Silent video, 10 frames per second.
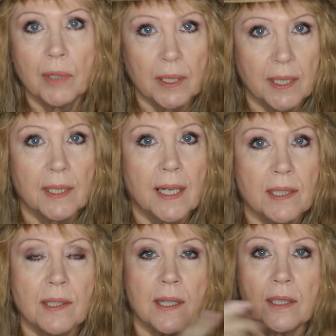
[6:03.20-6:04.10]
really
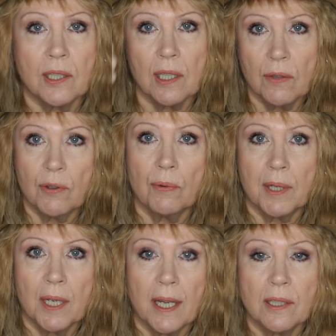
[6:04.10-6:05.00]
nicely to give you
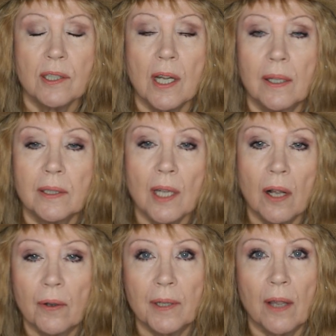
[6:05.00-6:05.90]
a nice solid
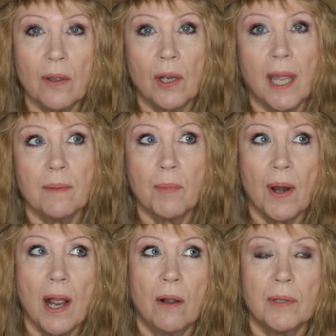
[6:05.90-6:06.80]
color. Now the light
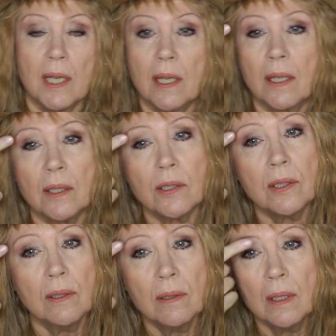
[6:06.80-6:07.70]
brown
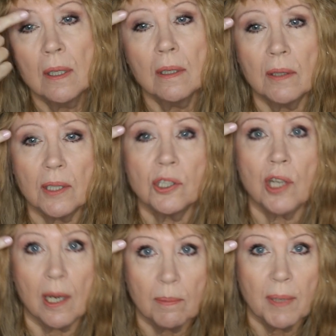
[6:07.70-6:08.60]
is this
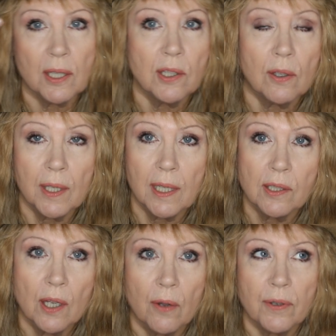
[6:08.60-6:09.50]
shade basically,
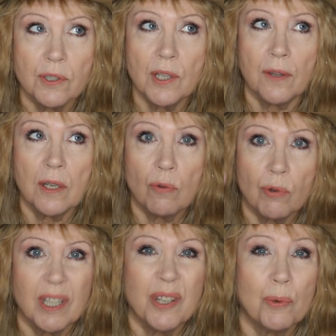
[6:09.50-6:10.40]
so there's nothing
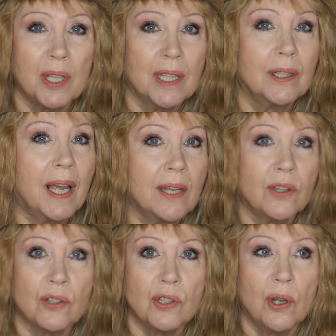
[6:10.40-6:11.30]
really, really
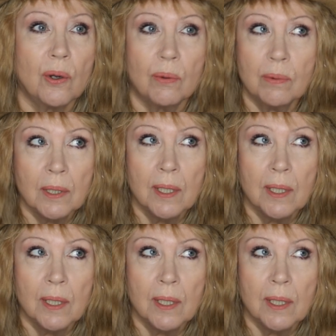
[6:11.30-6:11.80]
light. There's no